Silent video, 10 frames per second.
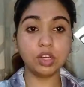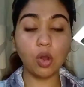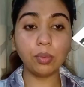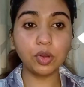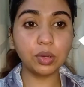Now
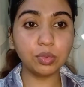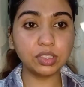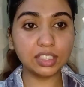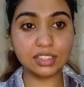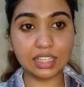I'm gonna put
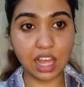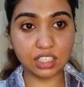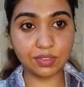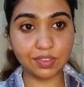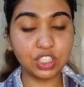this last
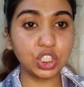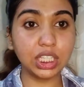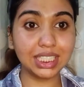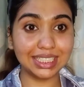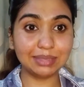finishing
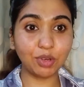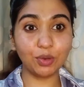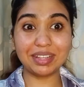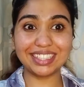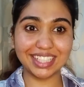cream on
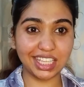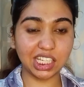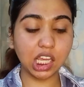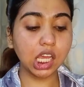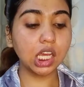my skin.